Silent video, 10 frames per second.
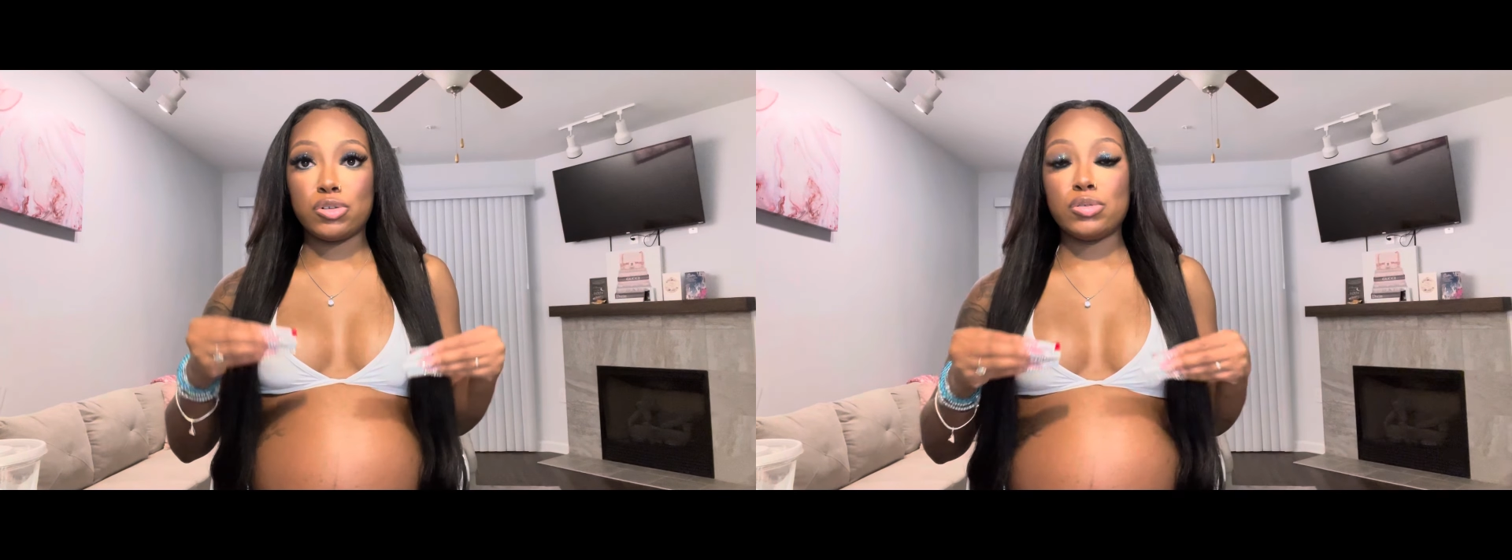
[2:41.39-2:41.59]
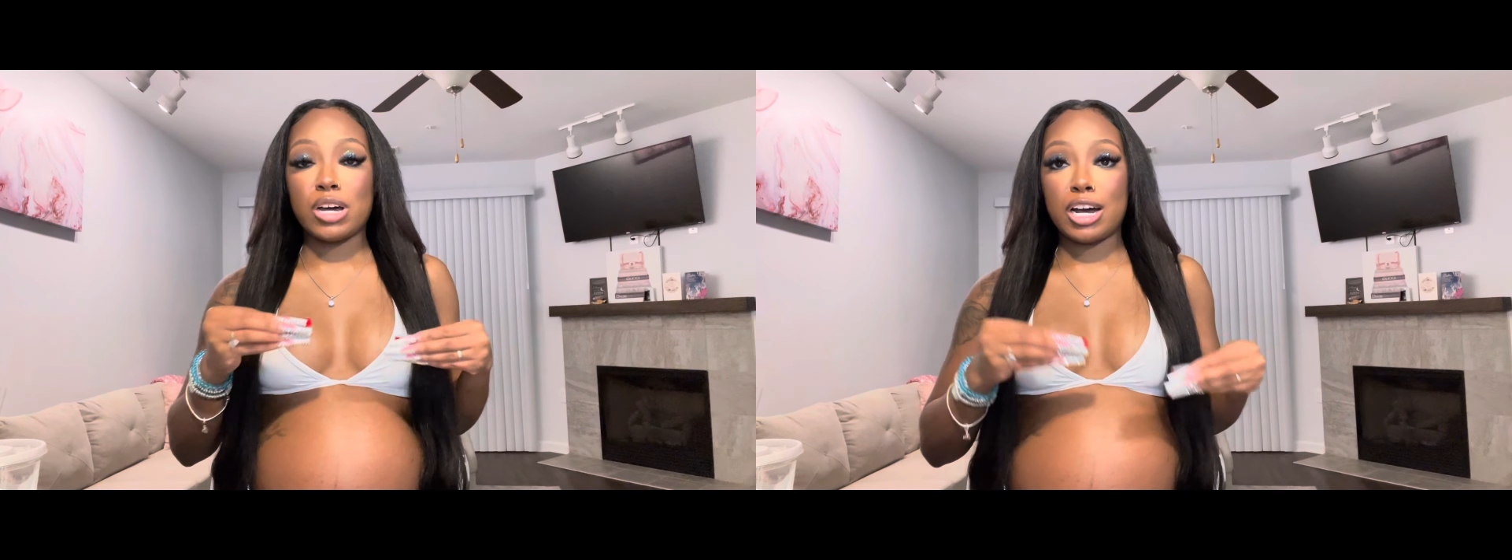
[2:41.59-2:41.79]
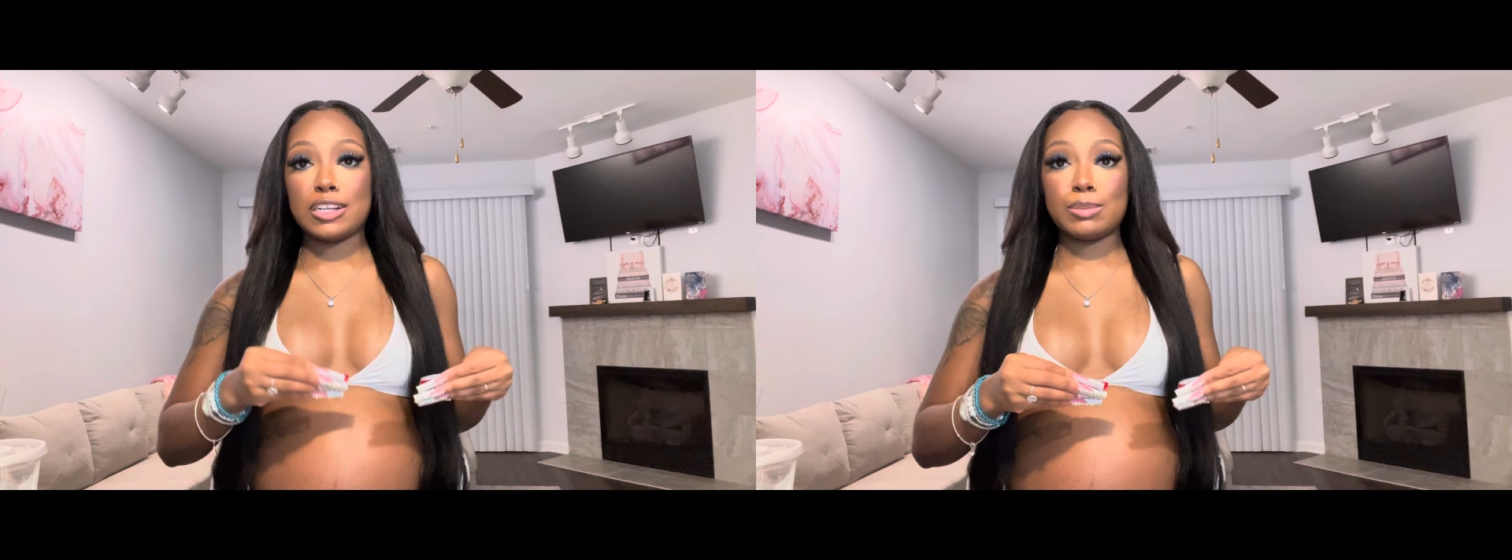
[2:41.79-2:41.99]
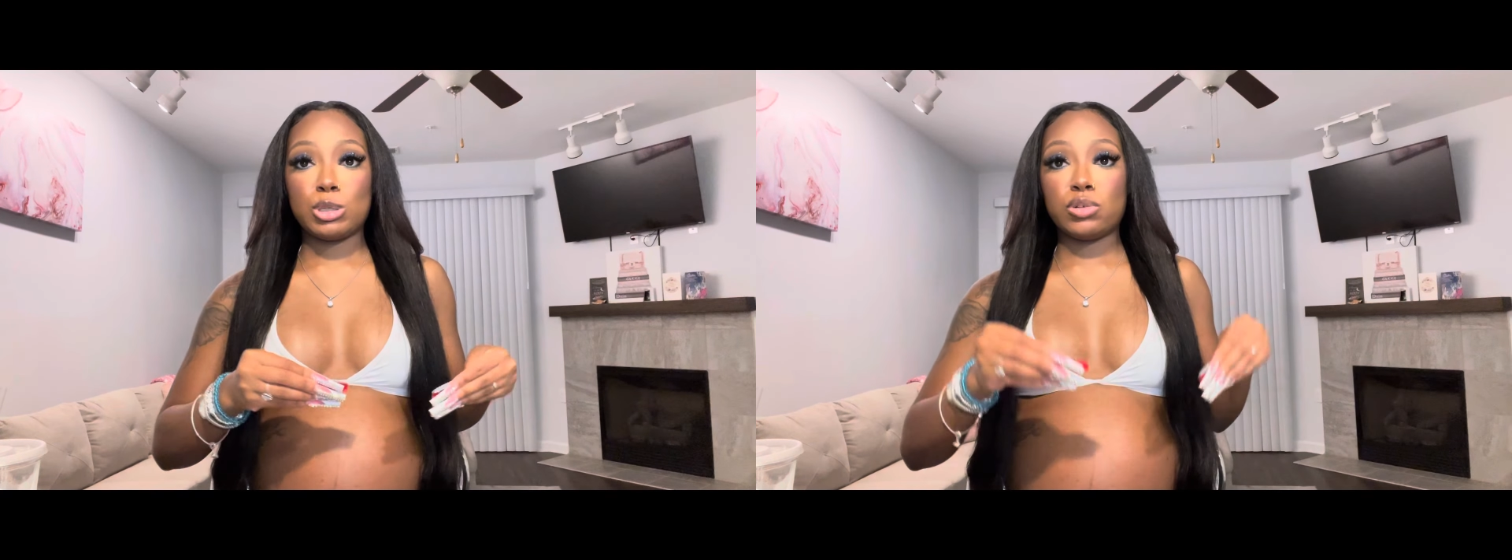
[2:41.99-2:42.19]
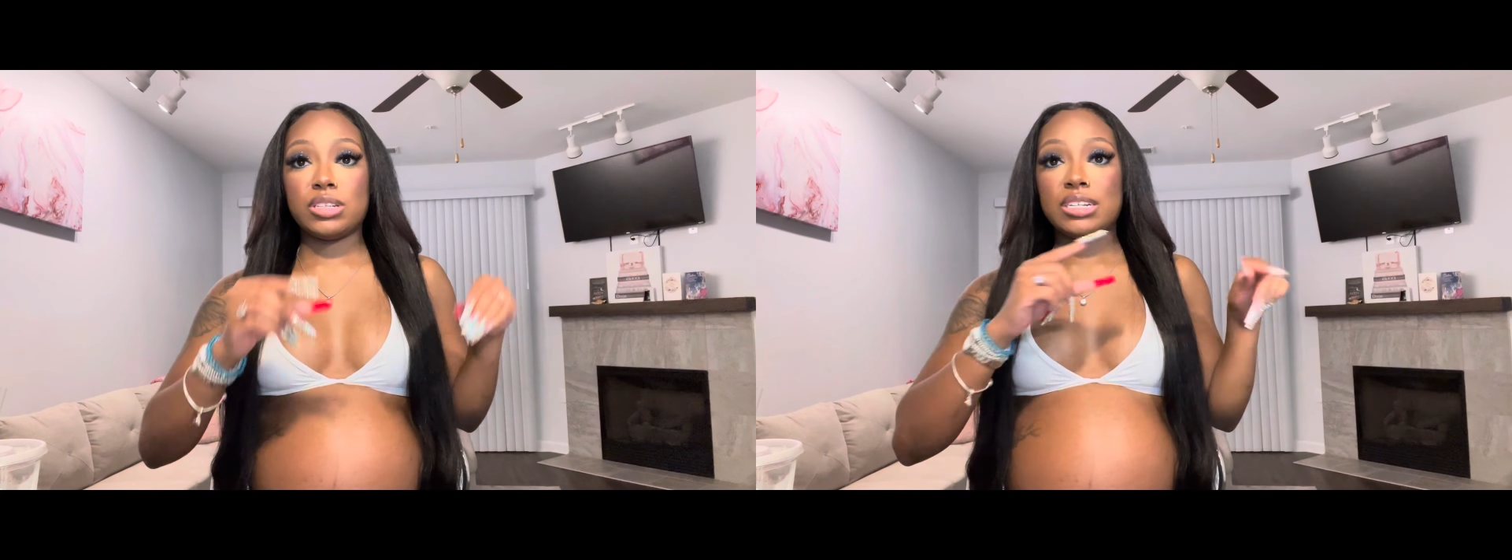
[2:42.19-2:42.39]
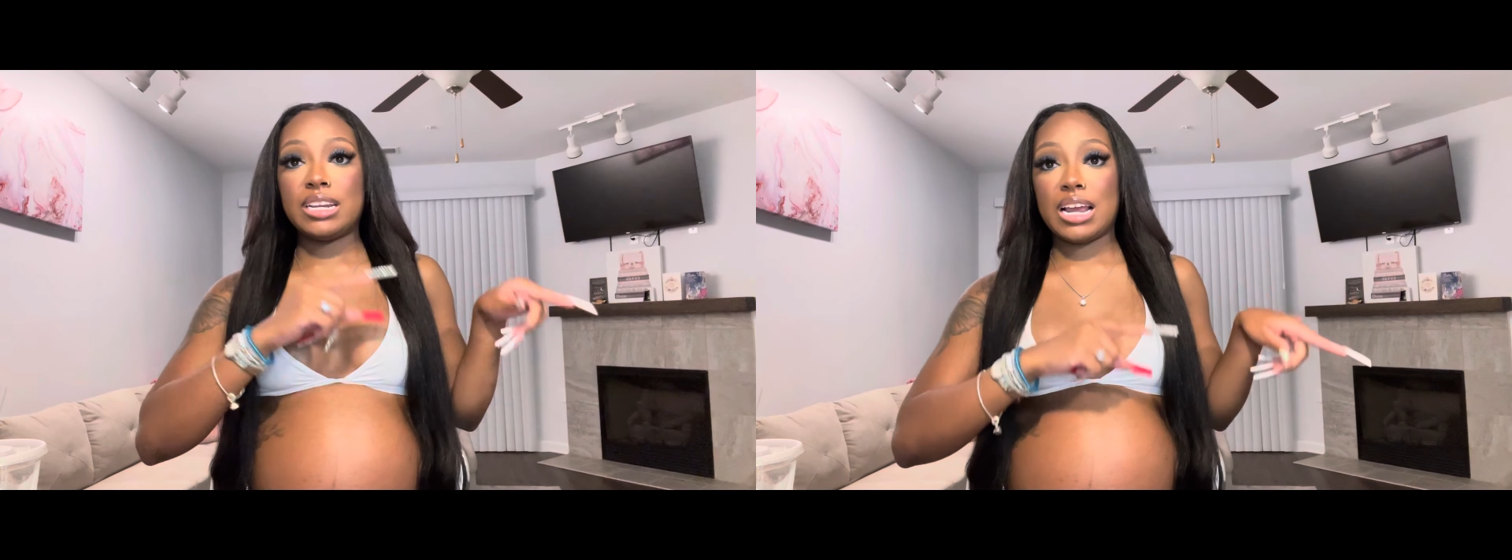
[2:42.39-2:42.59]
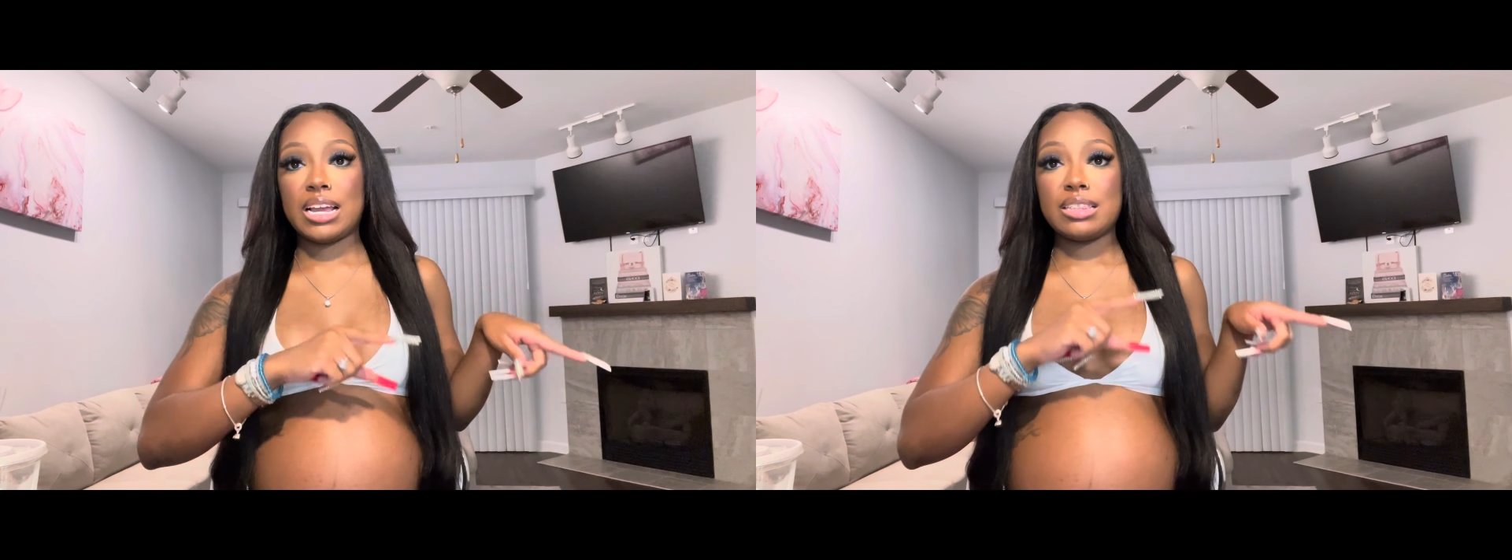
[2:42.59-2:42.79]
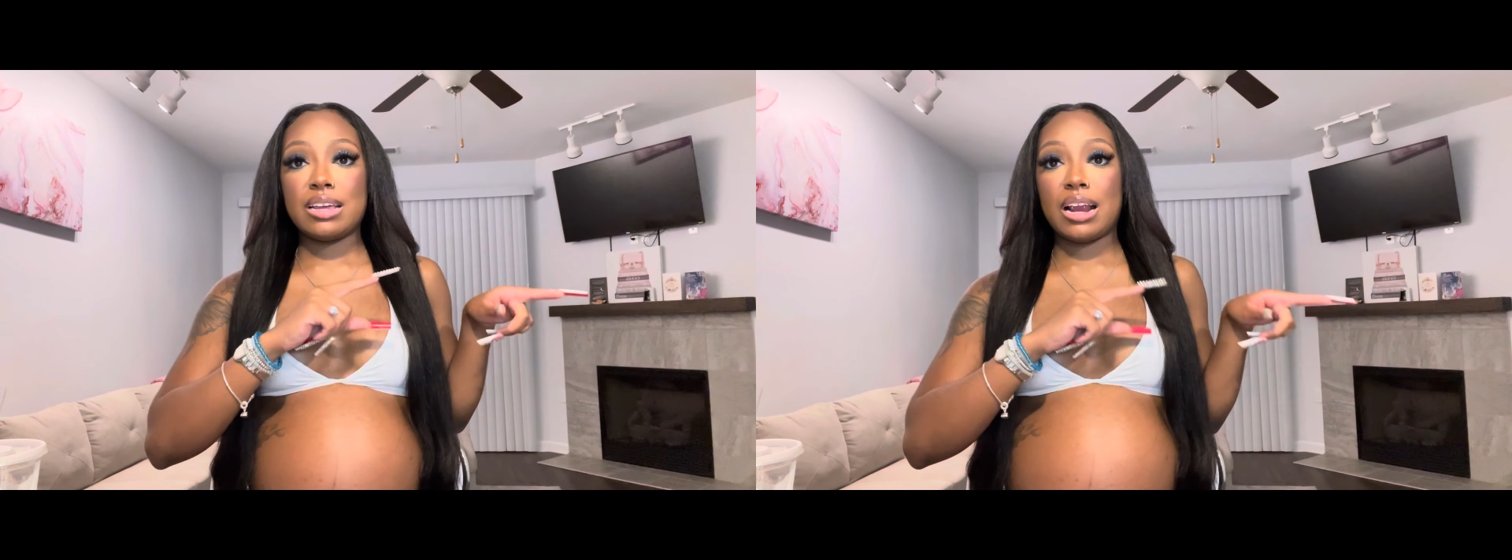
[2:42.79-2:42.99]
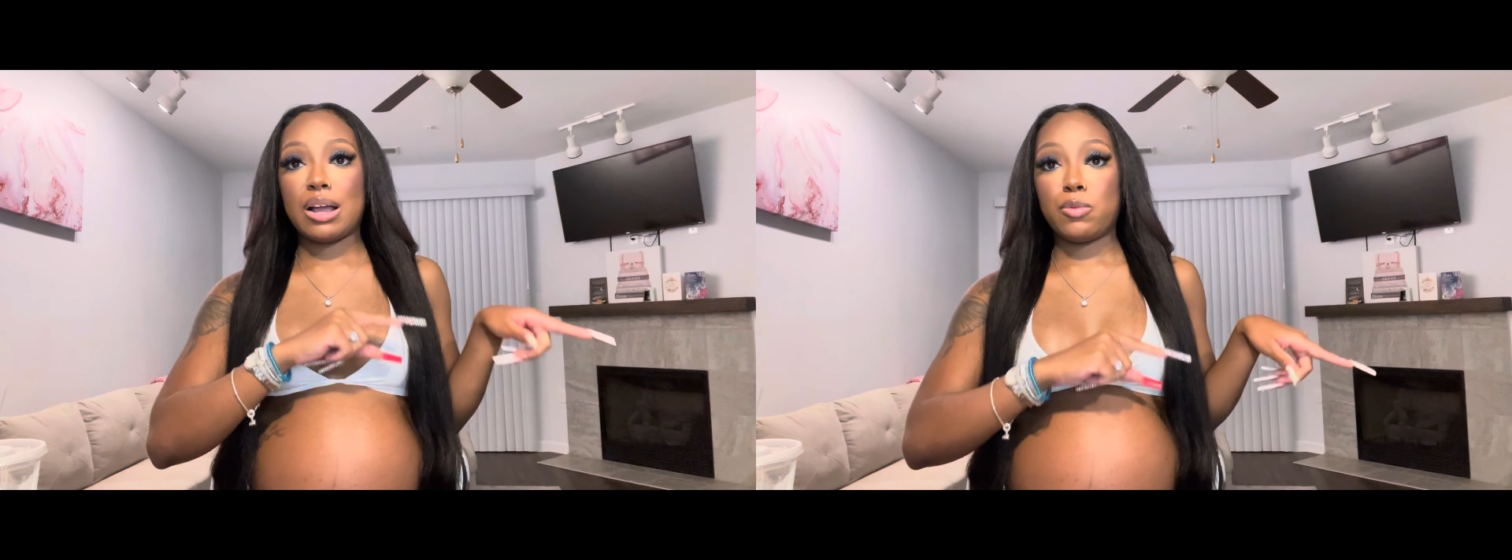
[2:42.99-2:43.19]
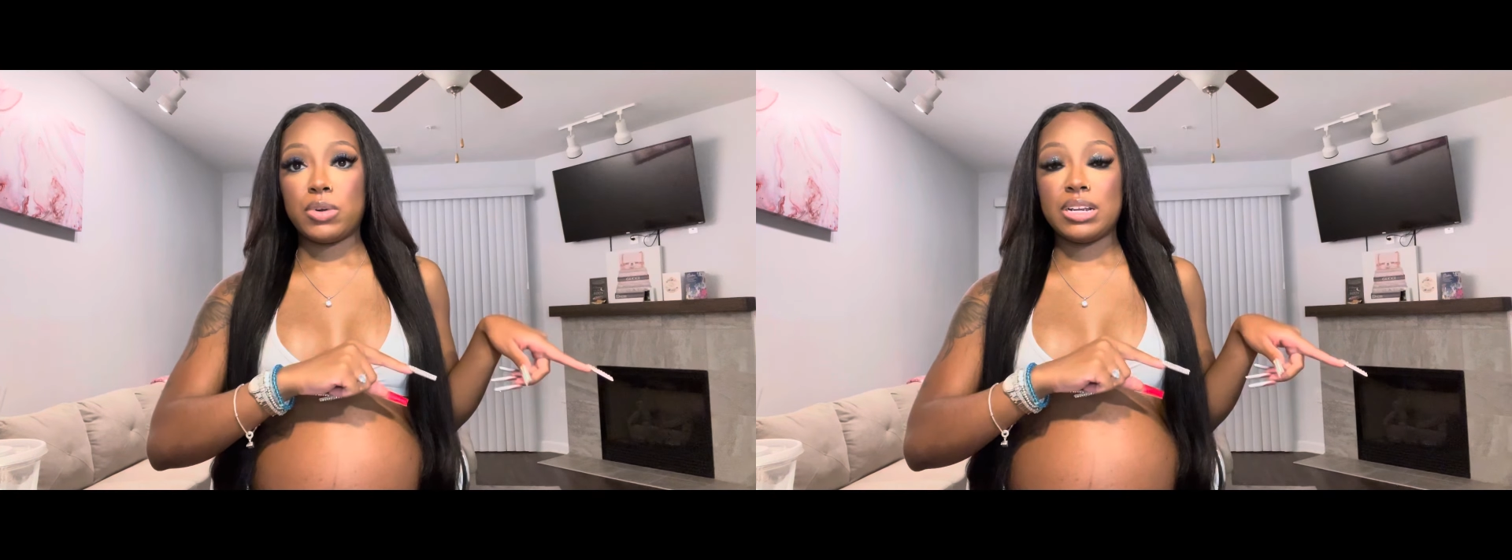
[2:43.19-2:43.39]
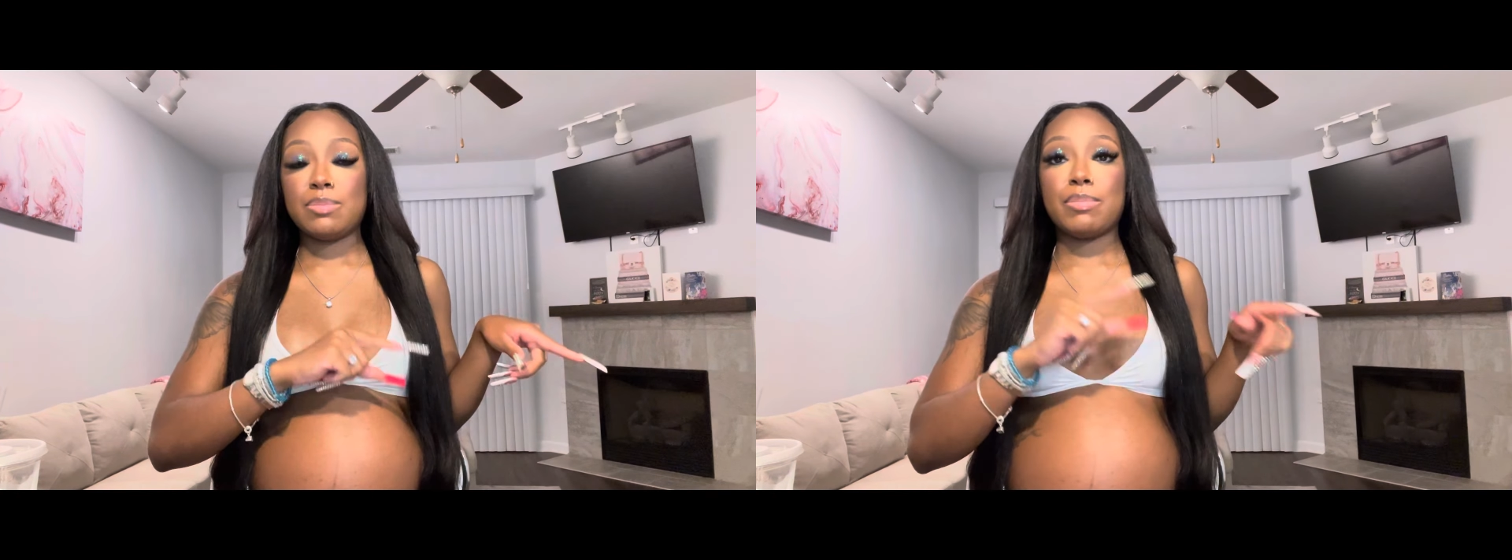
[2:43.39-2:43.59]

to the hospital the day that I went.